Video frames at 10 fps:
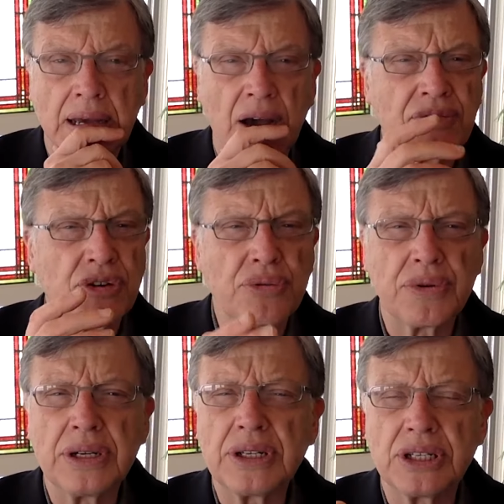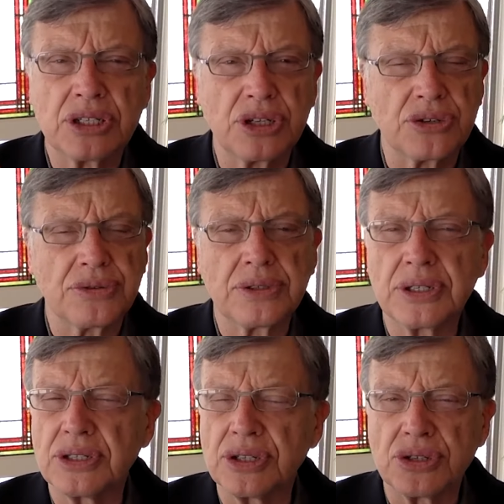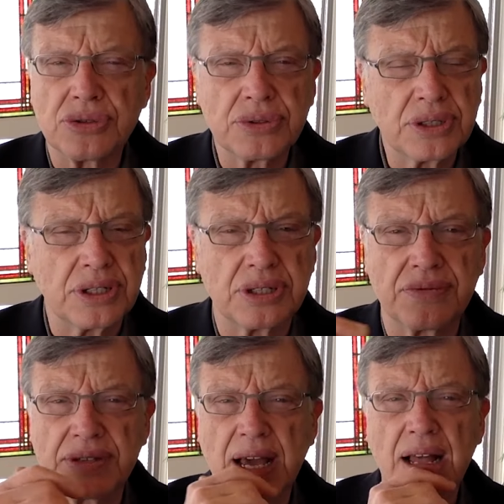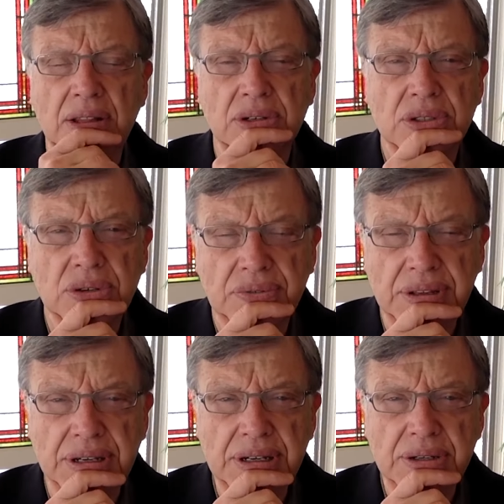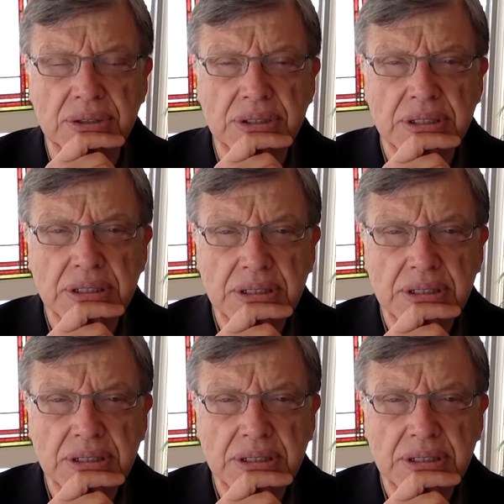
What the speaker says: of trillions and trillions and trillions of dollars over the years,